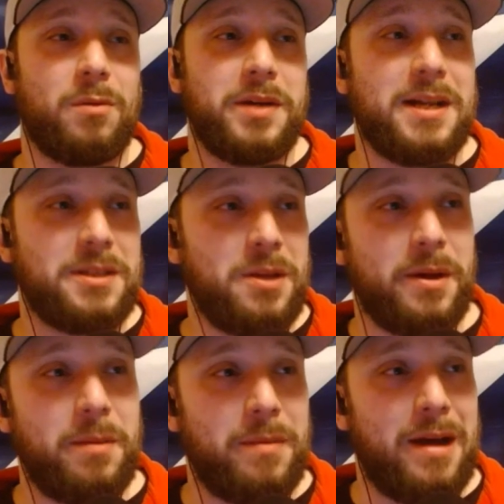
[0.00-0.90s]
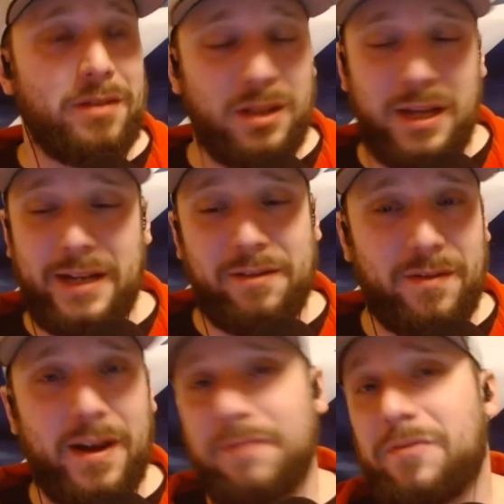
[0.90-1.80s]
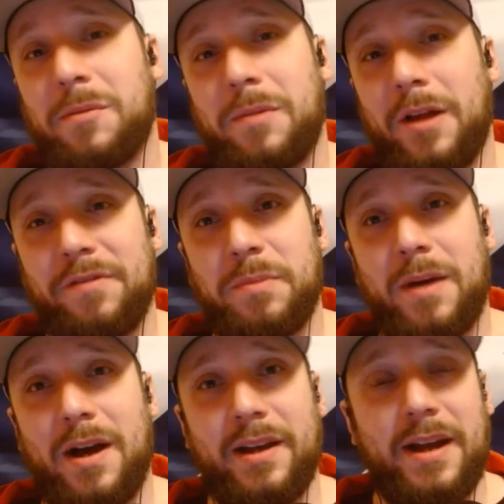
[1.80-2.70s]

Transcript: we're not talking about the Lightning fighting for a playoff spot.